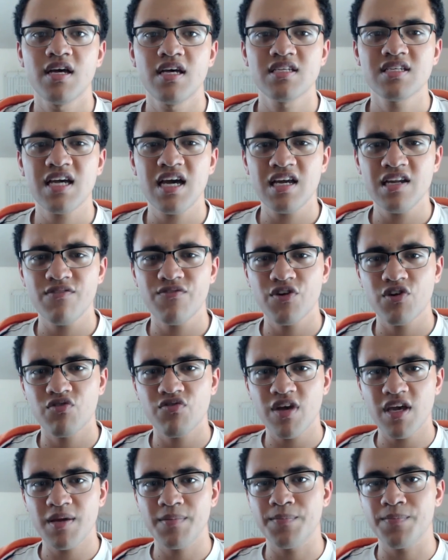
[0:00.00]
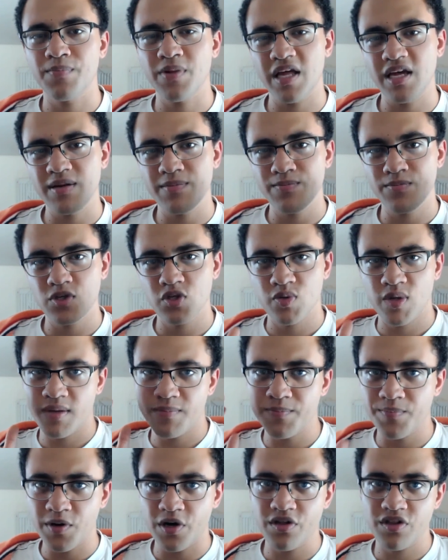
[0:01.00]
It's kind of a great blend
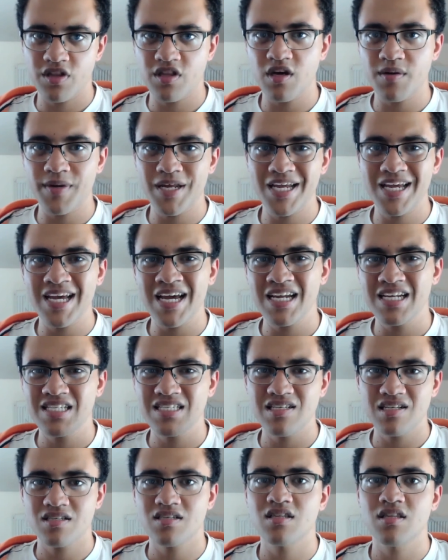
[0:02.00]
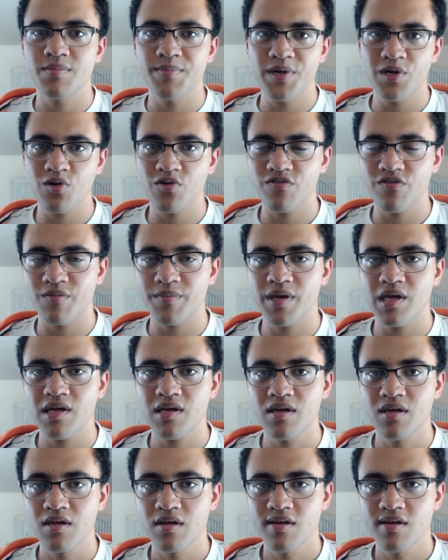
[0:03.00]
between both of them, and it kind of sits in the middle for me.